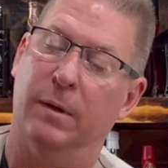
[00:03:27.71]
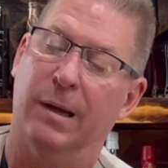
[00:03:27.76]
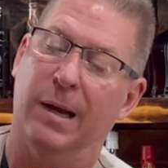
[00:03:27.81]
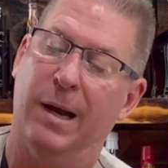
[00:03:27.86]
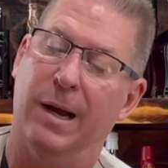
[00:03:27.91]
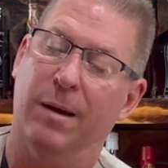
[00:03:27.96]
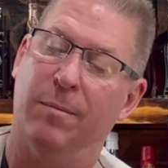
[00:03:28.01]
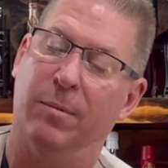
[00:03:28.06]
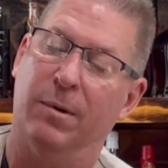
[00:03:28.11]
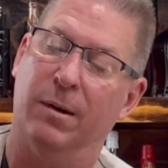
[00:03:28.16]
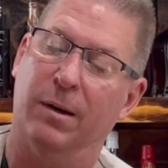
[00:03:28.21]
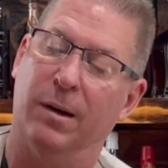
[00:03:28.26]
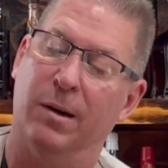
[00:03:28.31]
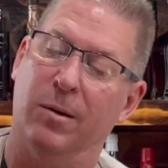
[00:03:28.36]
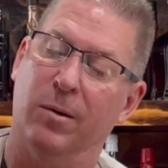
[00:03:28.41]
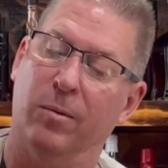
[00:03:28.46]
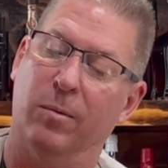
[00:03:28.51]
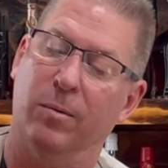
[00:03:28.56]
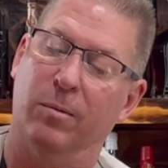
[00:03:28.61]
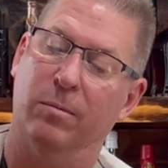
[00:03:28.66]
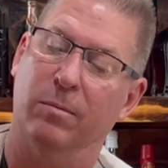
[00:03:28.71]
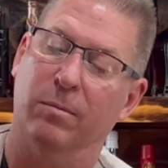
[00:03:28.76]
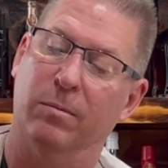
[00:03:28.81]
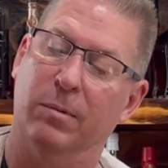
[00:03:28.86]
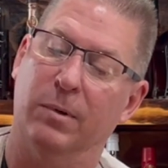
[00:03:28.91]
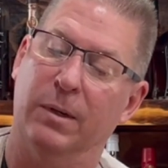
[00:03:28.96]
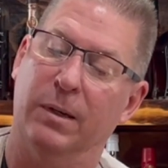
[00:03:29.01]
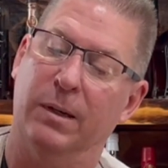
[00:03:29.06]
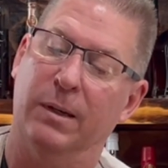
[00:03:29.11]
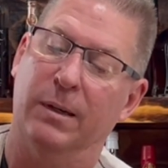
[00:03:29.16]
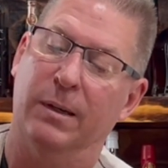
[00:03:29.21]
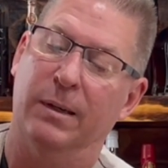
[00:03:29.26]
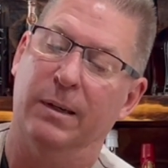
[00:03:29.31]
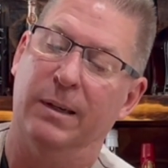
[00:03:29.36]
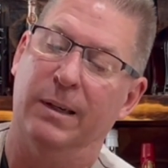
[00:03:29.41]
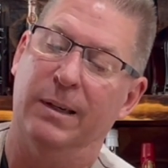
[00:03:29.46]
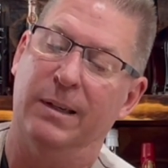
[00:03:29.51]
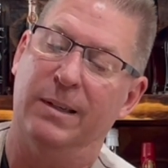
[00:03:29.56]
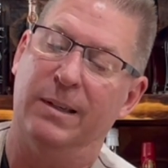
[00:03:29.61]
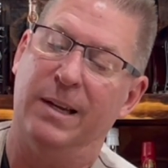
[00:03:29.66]
I'm going to go,
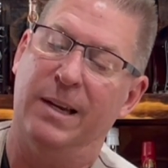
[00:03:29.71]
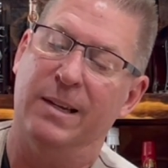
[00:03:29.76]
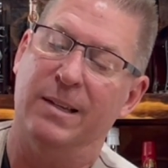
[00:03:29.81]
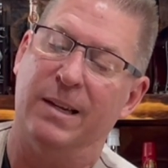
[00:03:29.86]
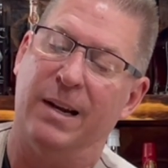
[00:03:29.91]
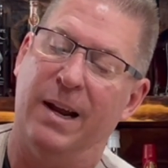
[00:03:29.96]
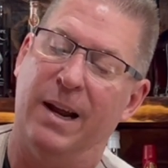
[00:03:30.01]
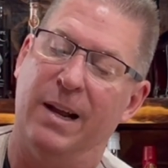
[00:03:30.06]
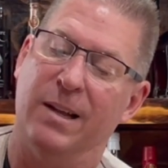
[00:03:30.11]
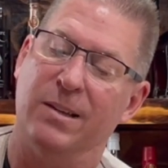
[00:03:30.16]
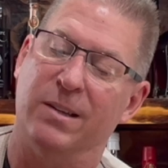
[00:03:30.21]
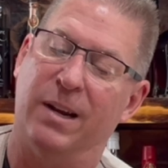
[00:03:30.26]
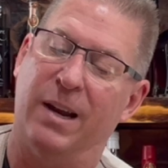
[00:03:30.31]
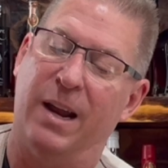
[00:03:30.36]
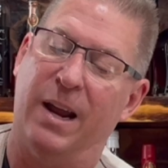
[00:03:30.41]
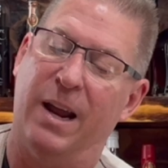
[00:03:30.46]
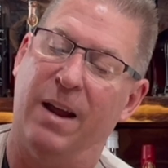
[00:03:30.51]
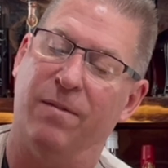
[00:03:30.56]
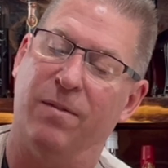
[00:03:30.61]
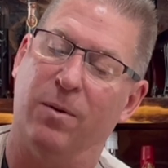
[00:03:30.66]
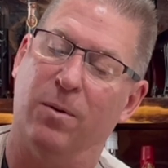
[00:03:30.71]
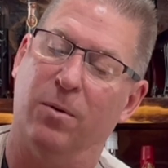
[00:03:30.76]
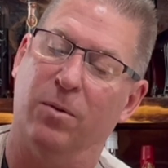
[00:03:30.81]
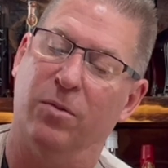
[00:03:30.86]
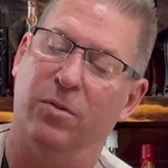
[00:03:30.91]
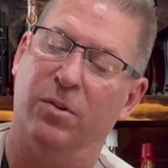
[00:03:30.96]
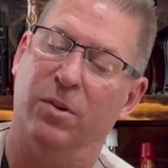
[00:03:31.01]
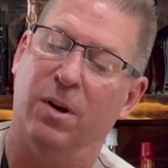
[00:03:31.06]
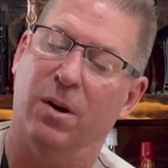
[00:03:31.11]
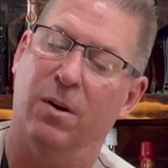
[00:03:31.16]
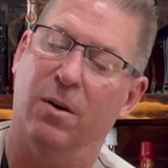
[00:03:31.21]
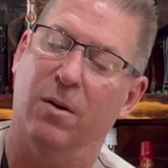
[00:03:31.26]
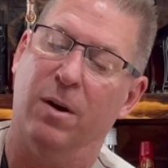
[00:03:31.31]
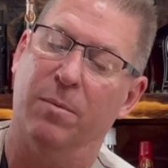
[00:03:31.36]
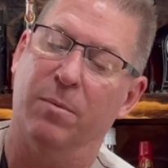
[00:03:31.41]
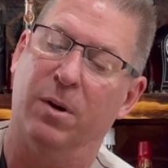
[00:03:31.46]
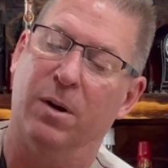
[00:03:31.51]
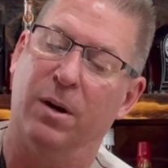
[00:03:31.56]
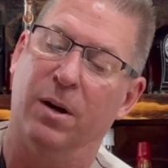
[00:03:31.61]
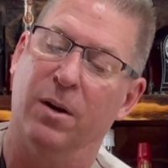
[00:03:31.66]
it says 1.5 ounces or so. I'm
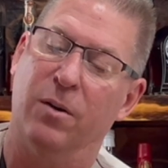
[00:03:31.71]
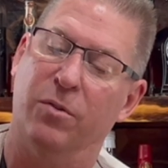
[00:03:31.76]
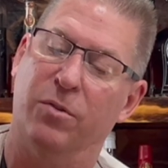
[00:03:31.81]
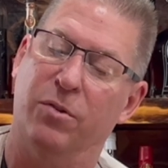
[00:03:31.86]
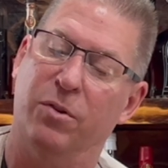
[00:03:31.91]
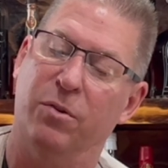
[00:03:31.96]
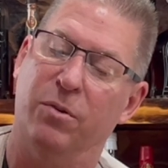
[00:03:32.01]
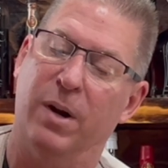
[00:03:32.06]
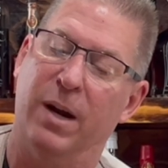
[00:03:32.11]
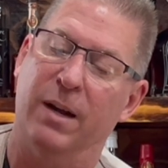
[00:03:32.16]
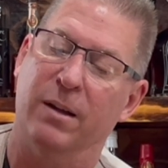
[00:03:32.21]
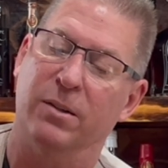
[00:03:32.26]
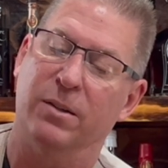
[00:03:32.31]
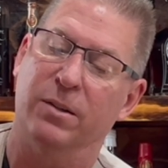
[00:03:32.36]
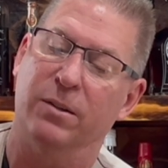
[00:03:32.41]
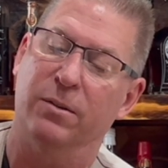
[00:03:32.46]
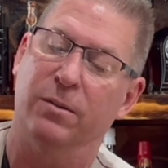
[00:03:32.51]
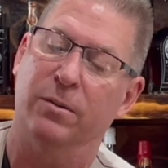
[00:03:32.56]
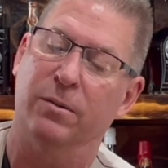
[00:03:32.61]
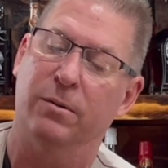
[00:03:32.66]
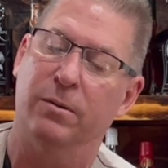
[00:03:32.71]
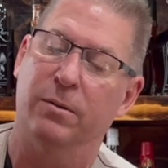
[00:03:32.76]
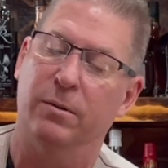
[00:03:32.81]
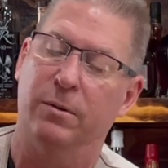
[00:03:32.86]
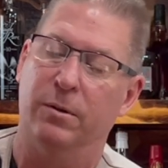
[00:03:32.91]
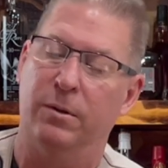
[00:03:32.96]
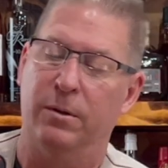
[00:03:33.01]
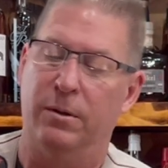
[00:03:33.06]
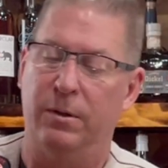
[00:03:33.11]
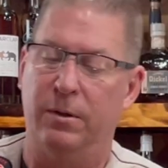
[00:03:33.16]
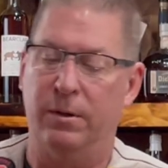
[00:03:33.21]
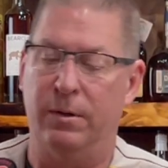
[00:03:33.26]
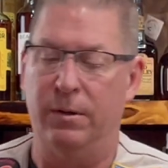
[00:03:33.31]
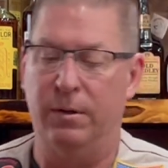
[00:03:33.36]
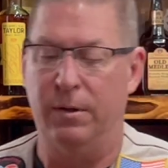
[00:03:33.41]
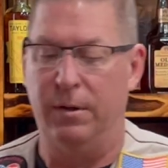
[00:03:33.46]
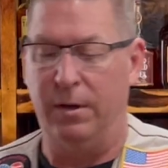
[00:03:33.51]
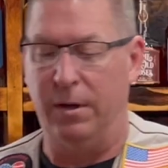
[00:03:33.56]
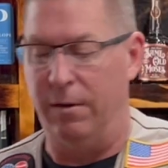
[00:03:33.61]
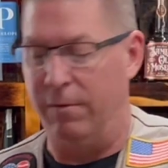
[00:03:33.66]
going to go 2 ounces
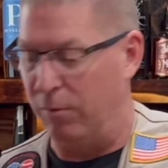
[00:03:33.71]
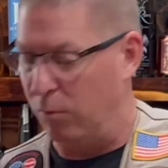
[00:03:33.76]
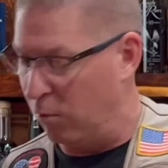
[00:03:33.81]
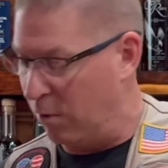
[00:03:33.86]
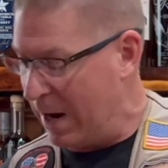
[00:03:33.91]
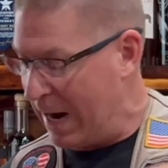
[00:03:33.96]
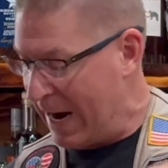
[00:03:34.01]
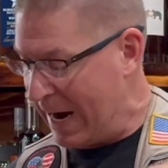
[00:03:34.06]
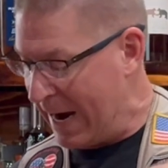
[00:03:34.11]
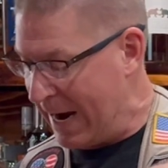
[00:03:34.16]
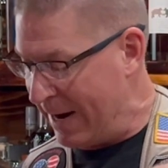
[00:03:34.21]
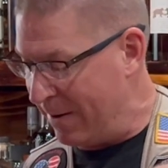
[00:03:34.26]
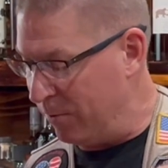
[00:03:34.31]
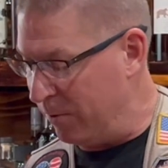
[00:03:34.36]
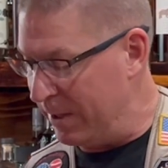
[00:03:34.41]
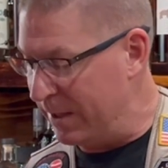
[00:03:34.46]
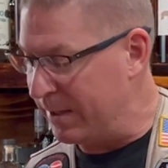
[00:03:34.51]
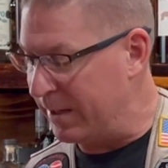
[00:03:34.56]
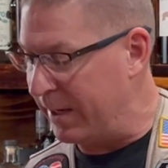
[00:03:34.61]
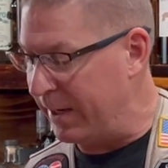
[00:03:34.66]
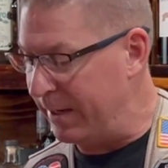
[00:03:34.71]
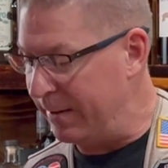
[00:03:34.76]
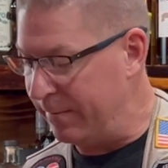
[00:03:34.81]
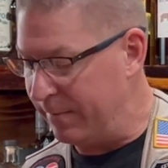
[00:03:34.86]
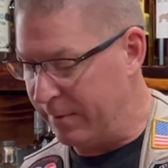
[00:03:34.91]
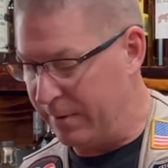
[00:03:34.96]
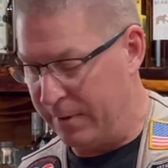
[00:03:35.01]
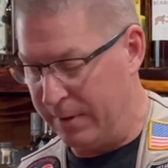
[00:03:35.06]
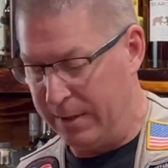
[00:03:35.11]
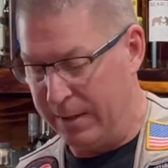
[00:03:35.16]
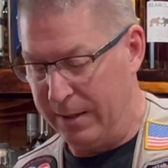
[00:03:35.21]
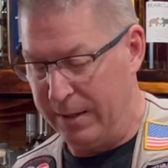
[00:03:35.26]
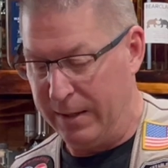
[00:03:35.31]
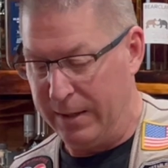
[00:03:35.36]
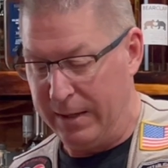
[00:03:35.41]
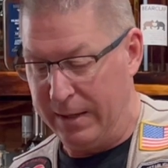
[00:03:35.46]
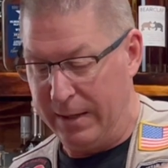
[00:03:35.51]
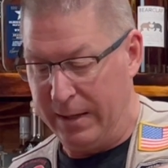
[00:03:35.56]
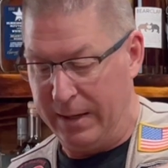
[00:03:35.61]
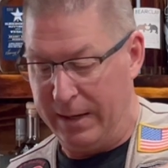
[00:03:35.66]
of rye whiskey.
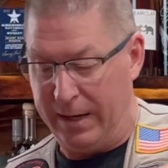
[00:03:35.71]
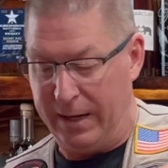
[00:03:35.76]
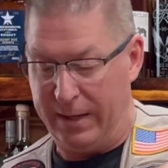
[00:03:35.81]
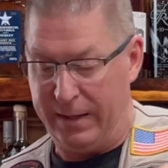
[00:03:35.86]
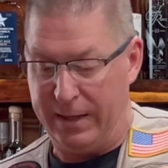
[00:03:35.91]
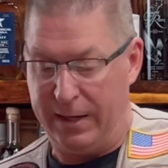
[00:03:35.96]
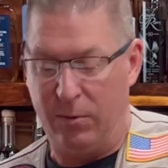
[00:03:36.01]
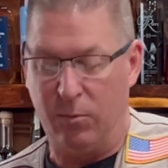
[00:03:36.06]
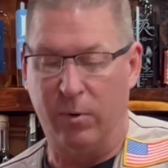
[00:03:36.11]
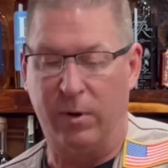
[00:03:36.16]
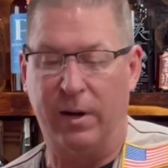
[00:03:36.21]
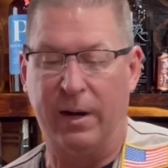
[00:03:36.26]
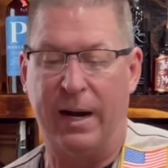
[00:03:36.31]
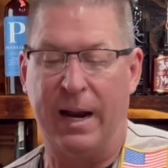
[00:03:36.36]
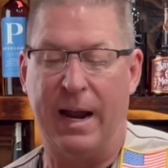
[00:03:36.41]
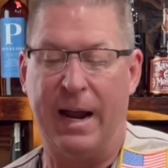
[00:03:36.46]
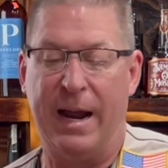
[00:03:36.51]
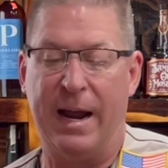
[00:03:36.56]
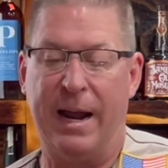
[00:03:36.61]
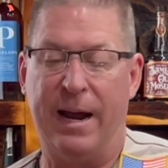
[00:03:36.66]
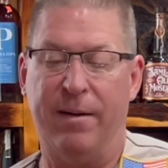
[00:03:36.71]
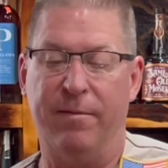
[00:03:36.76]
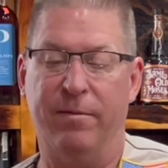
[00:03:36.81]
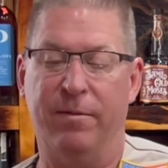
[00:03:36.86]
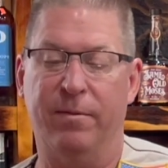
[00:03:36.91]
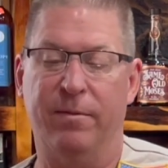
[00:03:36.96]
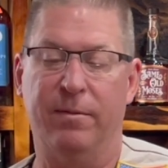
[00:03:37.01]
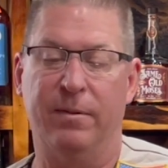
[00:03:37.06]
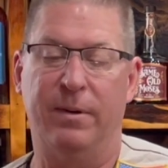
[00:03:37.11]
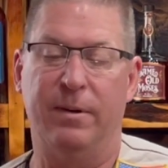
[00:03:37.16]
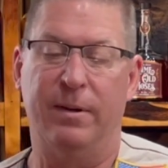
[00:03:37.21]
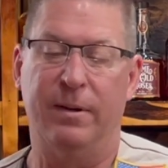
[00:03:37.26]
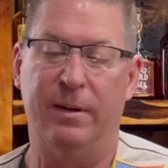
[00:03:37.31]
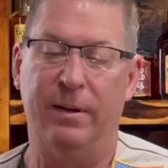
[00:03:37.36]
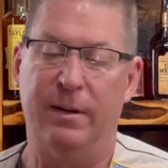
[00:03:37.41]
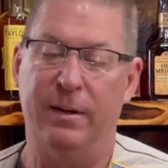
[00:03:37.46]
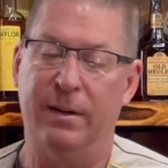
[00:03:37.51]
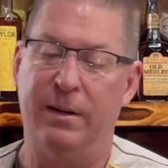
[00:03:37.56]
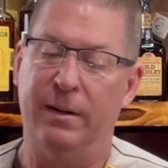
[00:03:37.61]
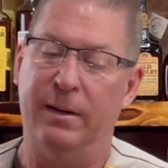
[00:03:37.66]
And then we're going to have
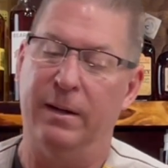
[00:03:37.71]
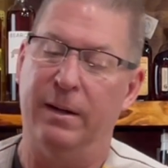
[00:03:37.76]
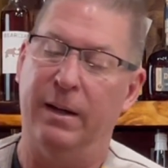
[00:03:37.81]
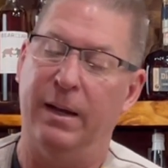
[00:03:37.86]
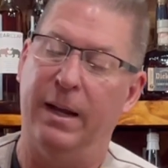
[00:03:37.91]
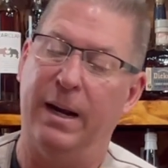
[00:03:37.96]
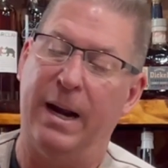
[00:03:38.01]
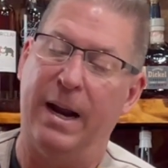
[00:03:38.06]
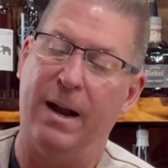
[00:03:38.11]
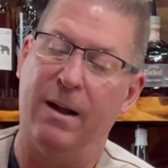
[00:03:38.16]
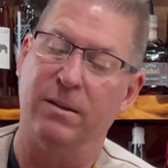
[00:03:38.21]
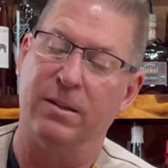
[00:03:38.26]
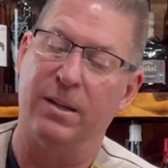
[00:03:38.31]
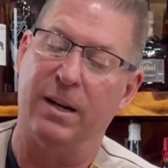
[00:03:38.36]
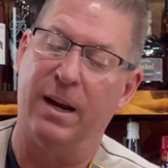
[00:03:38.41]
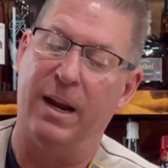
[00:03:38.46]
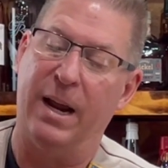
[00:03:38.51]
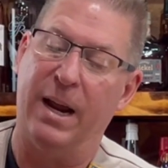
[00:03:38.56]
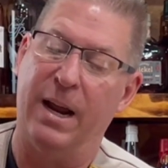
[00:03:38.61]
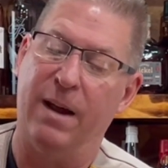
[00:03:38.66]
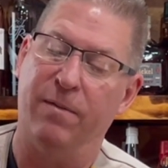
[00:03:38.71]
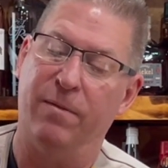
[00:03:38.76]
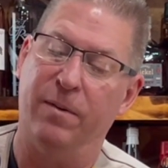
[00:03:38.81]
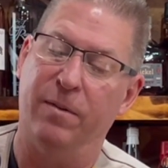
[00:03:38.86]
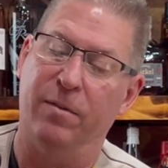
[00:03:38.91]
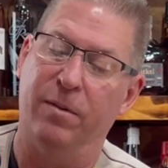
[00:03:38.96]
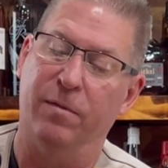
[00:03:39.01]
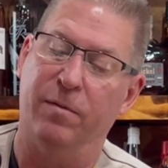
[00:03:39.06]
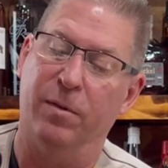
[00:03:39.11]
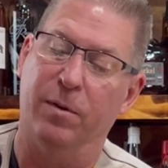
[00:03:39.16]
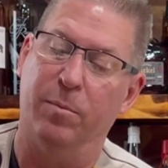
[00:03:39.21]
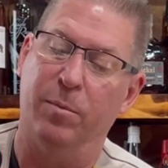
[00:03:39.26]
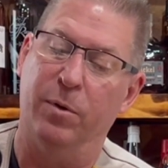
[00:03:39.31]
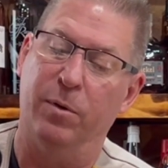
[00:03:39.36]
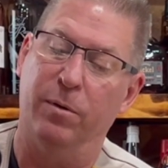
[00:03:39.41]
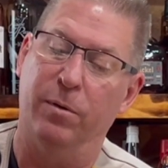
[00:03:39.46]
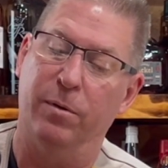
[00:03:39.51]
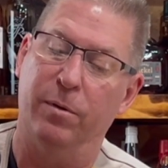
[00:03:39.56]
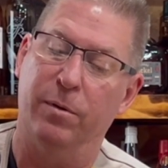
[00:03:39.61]
1.5 ounces of the vermouth.